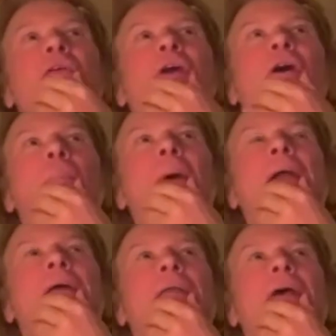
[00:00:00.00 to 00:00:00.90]
go
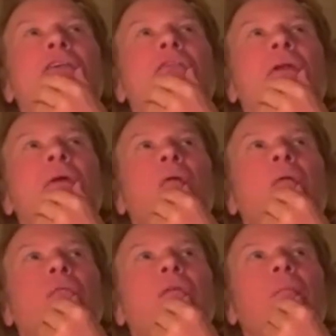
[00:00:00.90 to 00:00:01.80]
about it, that's really what
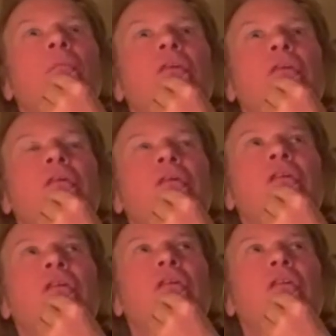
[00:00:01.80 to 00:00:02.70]
a film should
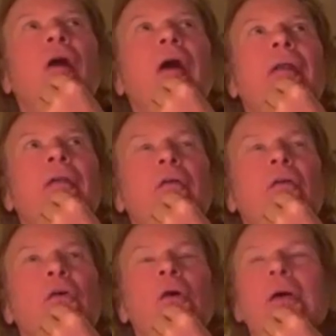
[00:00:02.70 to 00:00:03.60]
should try and do.